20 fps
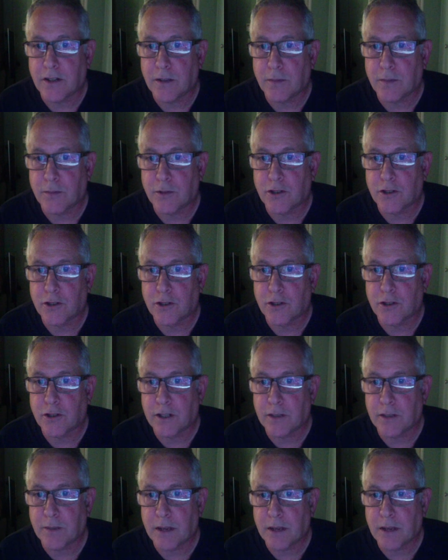push the price
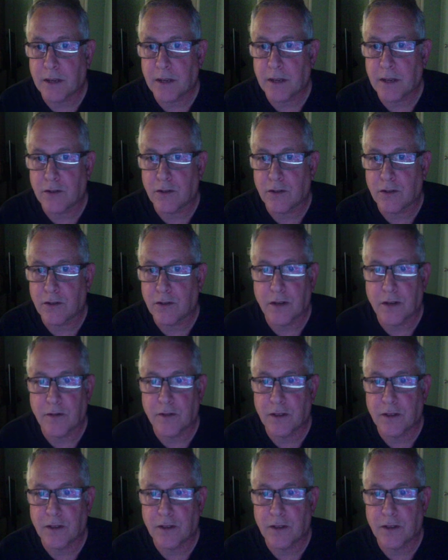back down to whatever
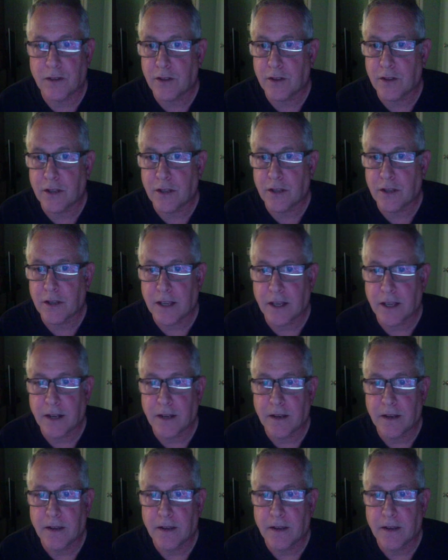they feel they can get,